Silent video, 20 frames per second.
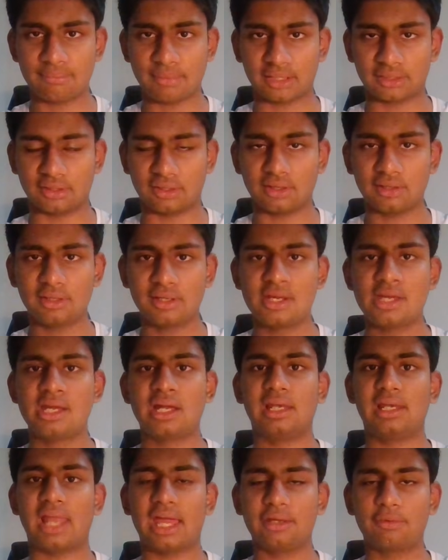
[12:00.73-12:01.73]
method
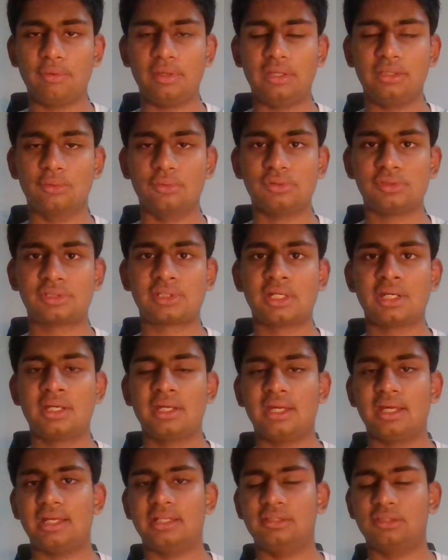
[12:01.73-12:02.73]
like we used
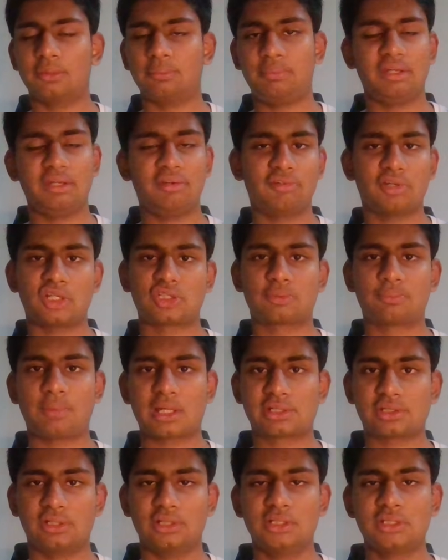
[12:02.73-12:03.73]
in the previous
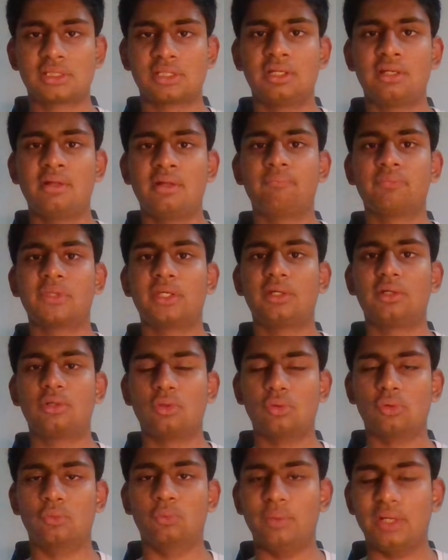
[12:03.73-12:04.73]
puzzles to
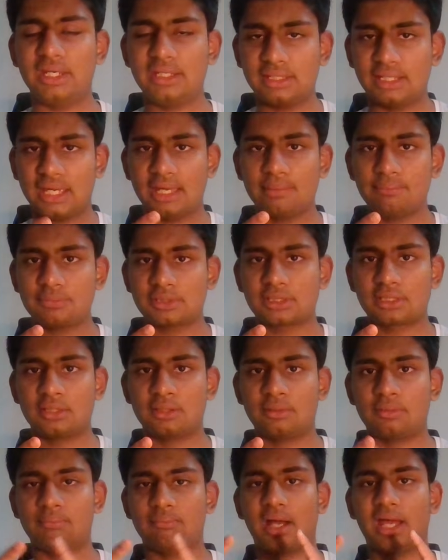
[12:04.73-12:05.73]
win games
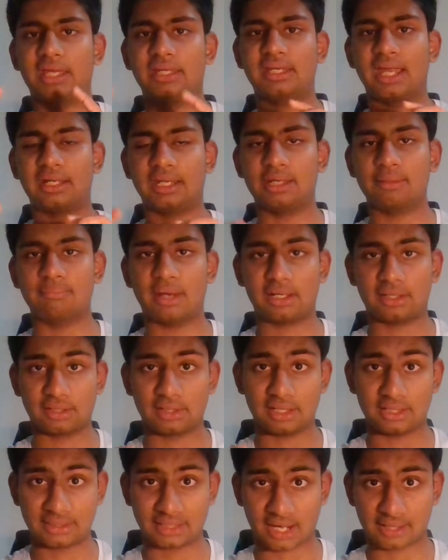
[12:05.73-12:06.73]
by getting better
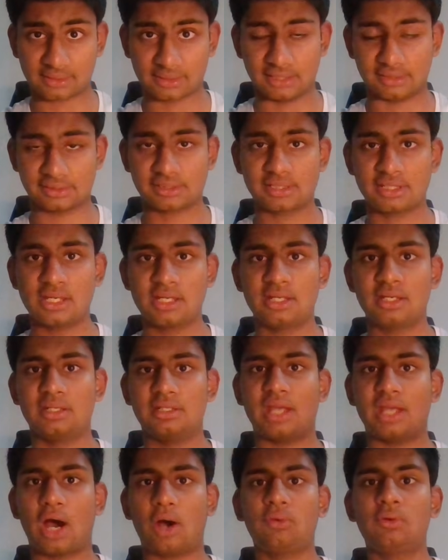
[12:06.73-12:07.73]
at tactics.
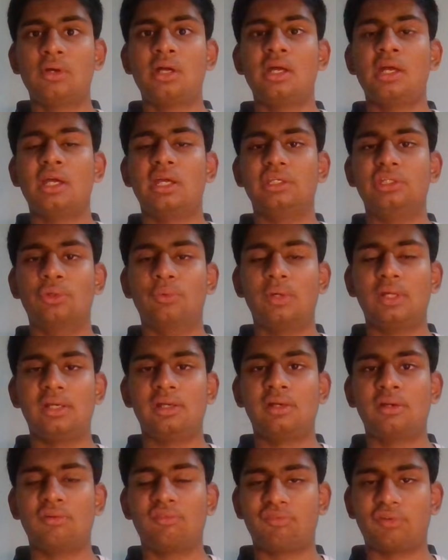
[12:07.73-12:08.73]
Now you will
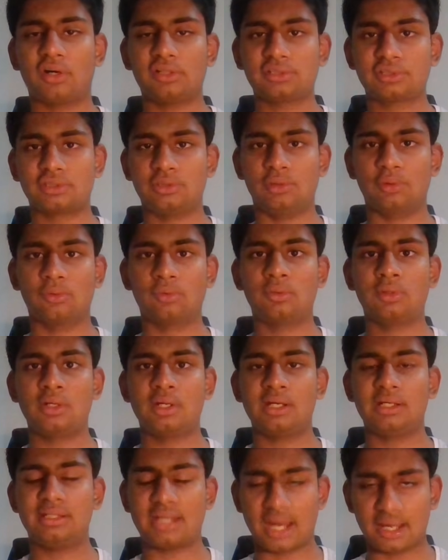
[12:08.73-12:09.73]
first do
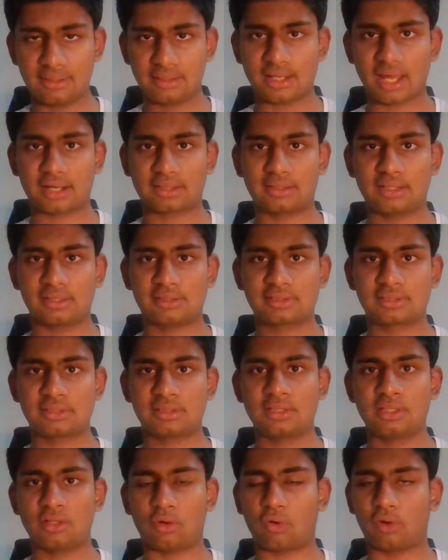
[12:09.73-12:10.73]
10 tactics
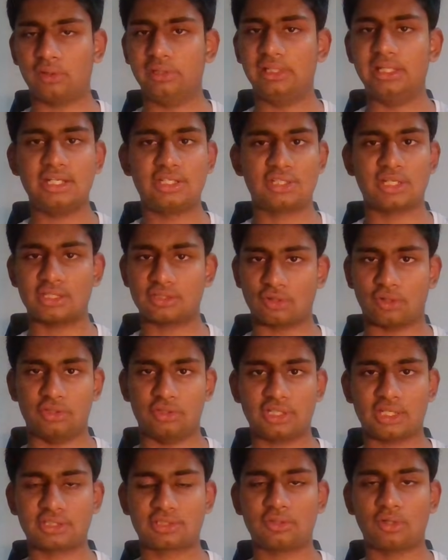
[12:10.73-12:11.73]
on Leeches or
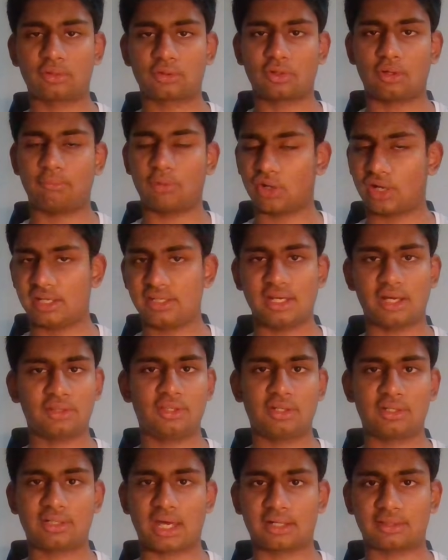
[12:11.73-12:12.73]
chess.com or any
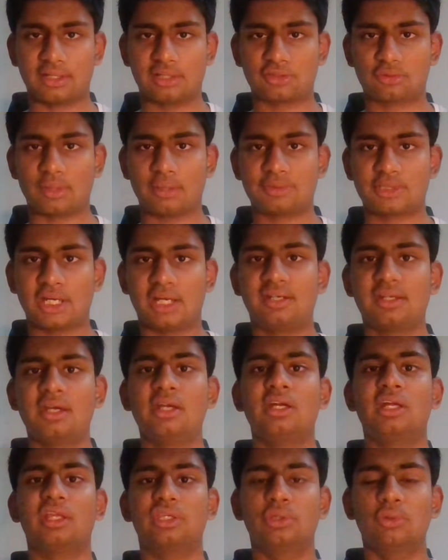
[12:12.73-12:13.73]
other tactics website
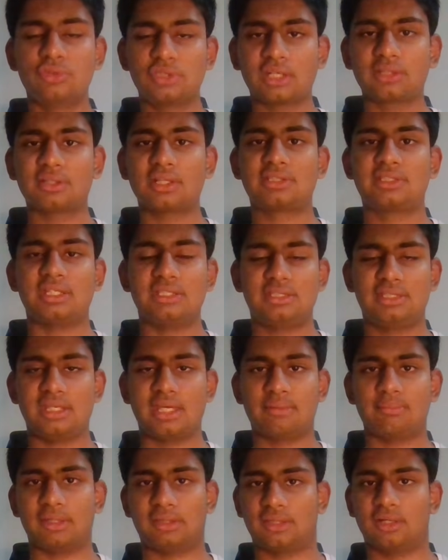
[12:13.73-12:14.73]
using the
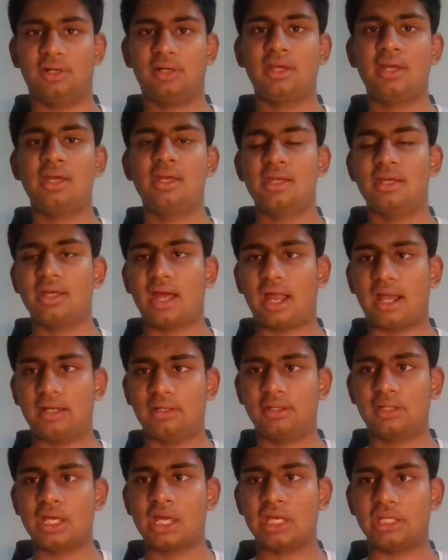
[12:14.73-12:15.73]
CCA method,
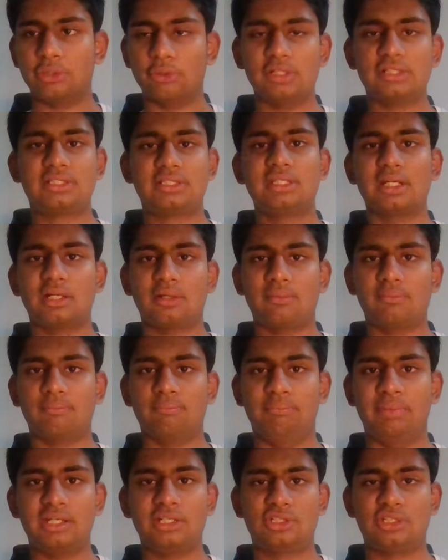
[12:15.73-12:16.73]
and you will see a
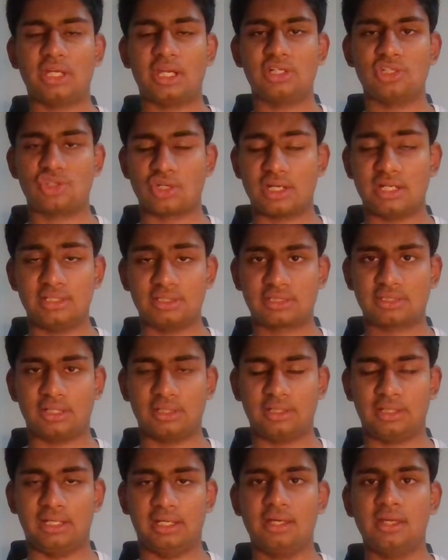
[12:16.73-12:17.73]
big change
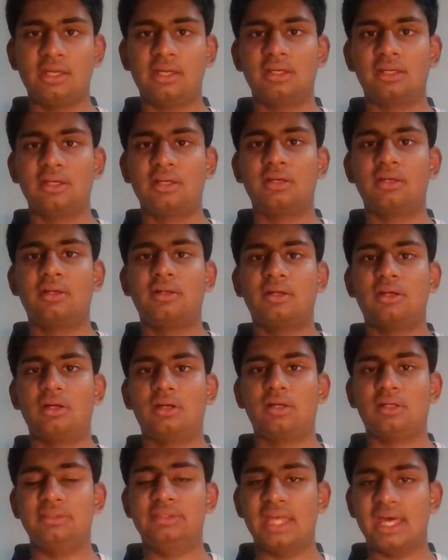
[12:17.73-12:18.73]
instantly.
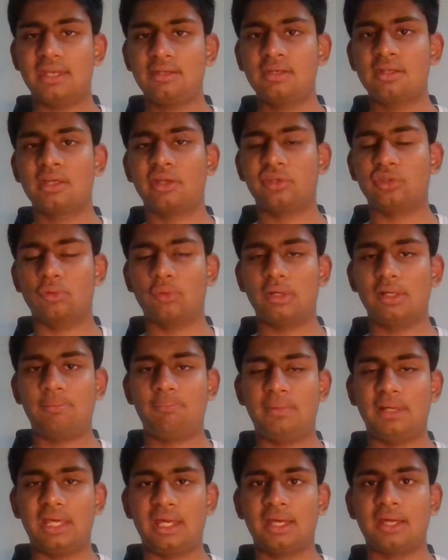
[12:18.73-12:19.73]
Then you will
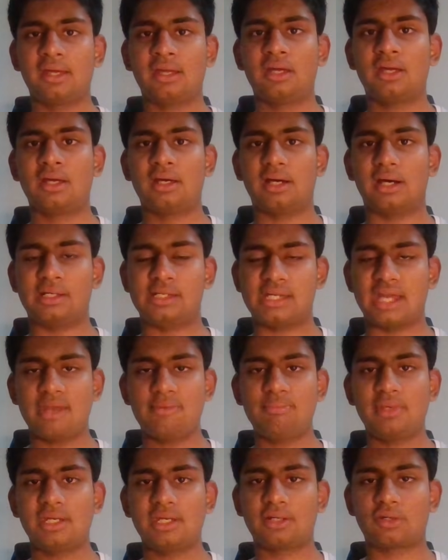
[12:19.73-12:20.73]
play a
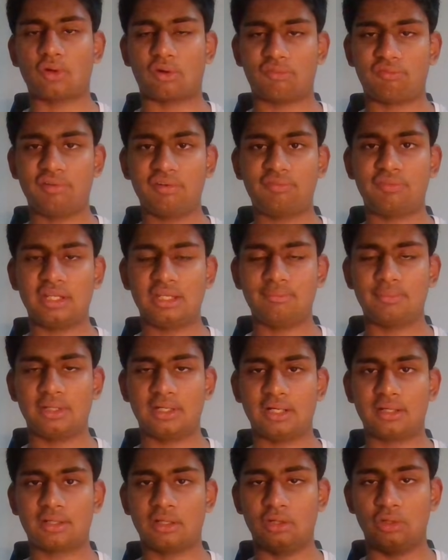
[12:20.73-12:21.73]
10-minute or
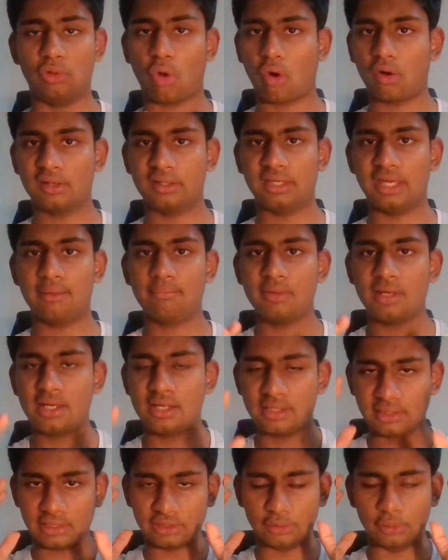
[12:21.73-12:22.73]
15-minute long game.
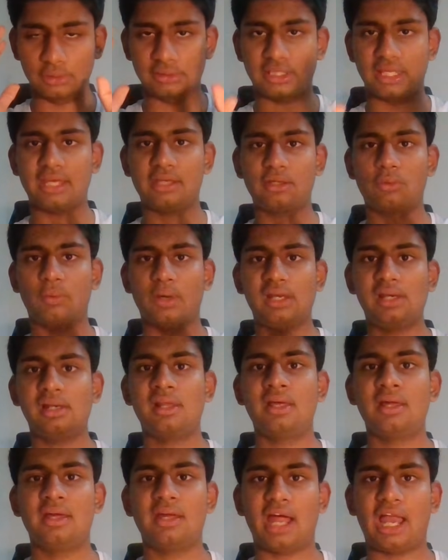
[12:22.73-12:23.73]
You'll think well
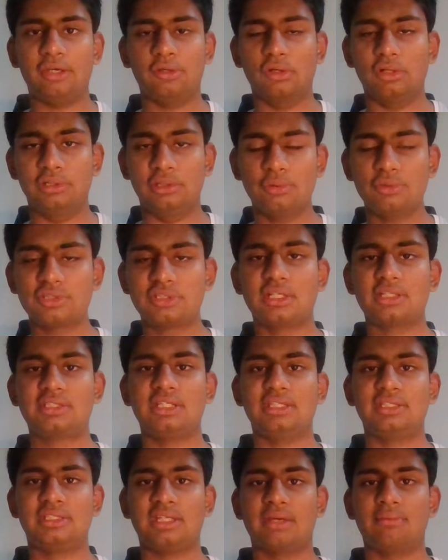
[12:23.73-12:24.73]
and you'll use the
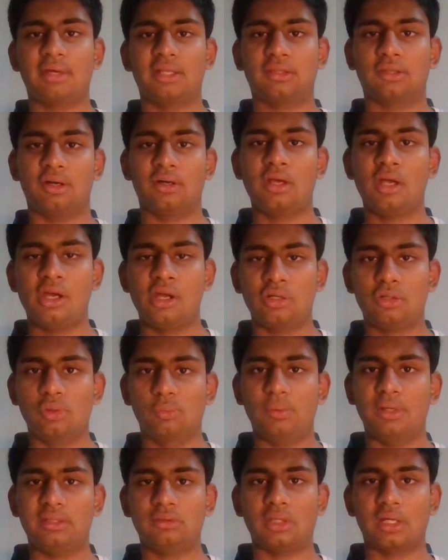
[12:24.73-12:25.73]
CCA method to
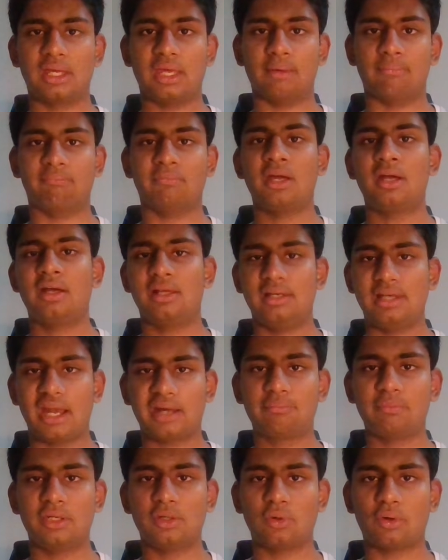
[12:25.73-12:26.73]
win the game. Let
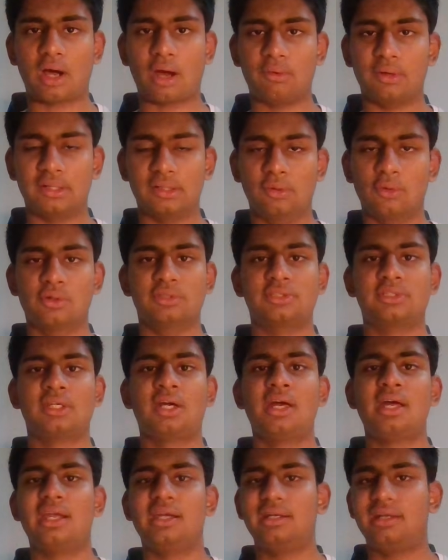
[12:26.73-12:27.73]
me know how it goes.
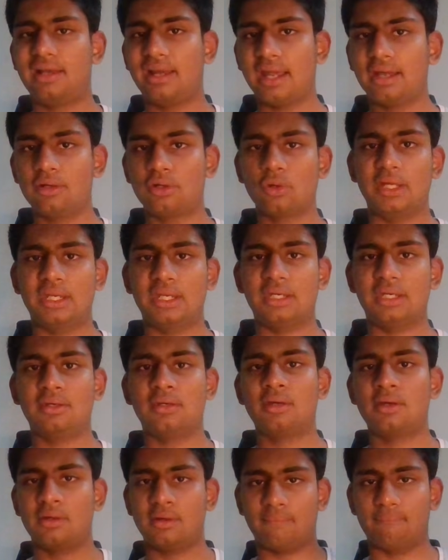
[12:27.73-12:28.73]
Train to win.
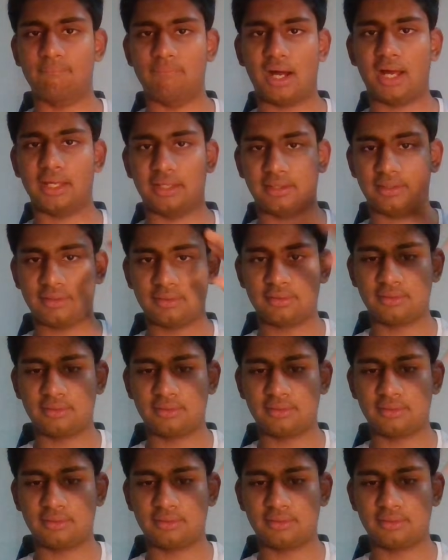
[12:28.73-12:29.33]
Bye.